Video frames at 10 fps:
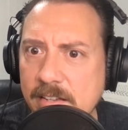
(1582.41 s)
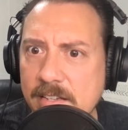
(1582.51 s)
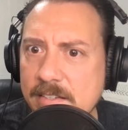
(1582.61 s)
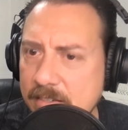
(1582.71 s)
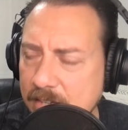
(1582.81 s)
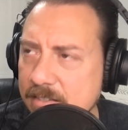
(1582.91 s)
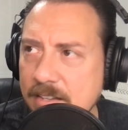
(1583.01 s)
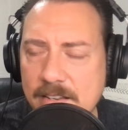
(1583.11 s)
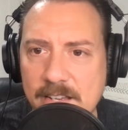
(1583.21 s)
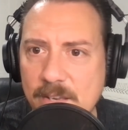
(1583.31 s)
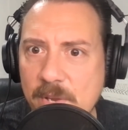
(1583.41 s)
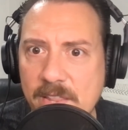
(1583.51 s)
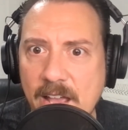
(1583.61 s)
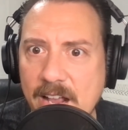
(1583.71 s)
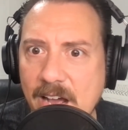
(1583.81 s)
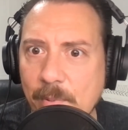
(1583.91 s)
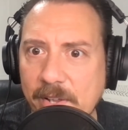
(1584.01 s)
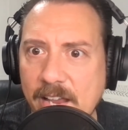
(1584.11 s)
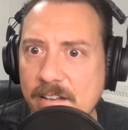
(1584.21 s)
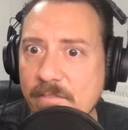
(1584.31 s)
It doesn't need to be that
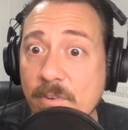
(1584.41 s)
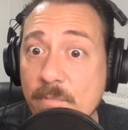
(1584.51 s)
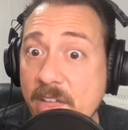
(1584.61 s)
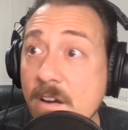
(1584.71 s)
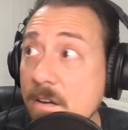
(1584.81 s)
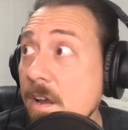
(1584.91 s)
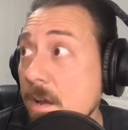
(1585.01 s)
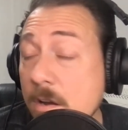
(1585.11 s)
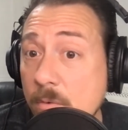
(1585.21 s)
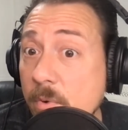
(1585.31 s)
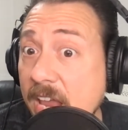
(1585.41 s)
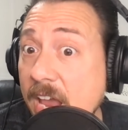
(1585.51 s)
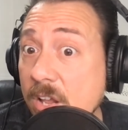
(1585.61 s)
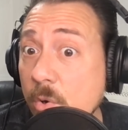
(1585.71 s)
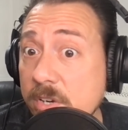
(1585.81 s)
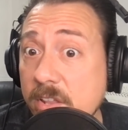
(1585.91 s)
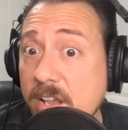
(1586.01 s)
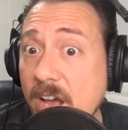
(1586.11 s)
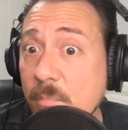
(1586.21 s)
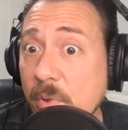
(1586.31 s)
complicated. And from there, we can go into the
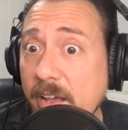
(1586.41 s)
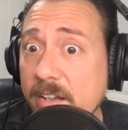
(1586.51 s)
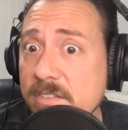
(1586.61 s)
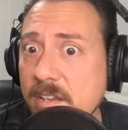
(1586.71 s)
complex.